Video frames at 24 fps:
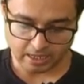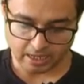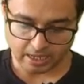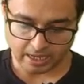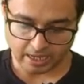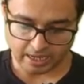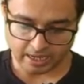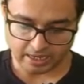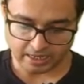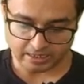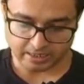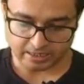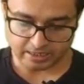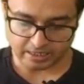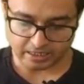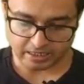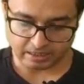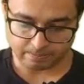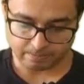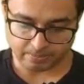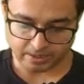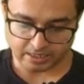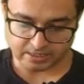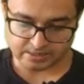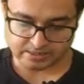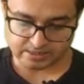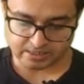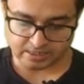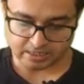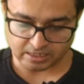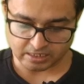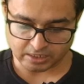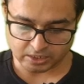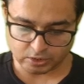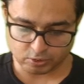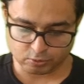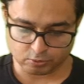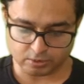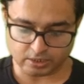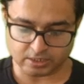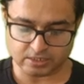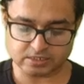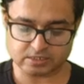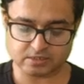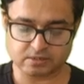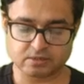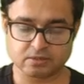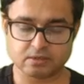and aplasia
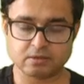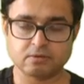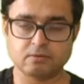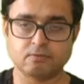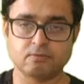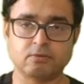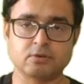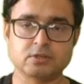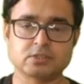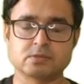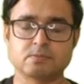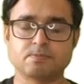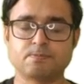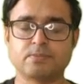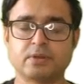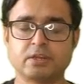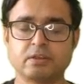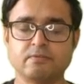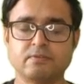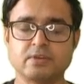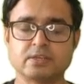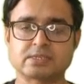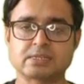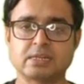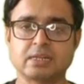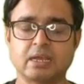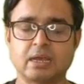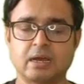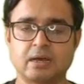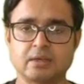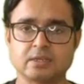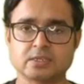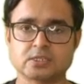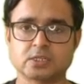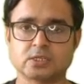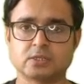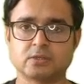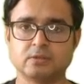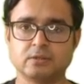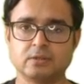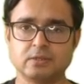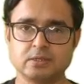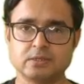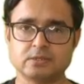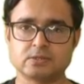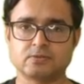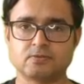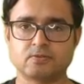cutis was previously asked
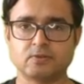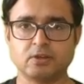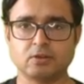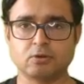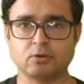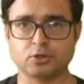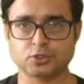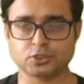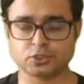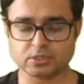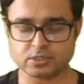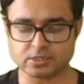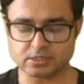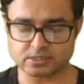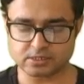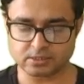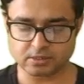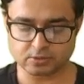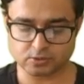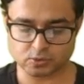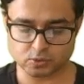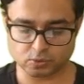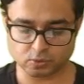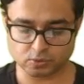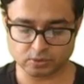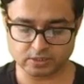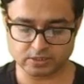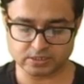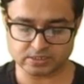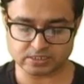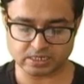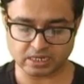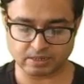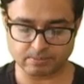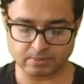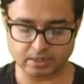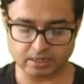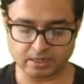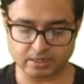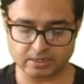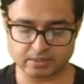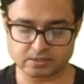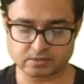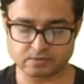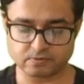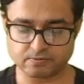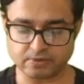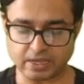these three questions. So this table
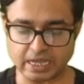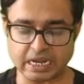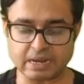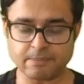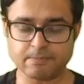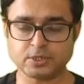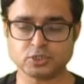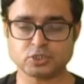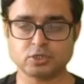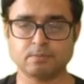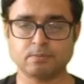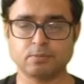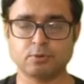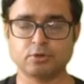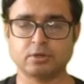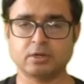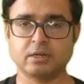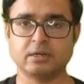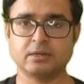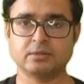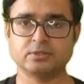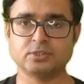is very much important.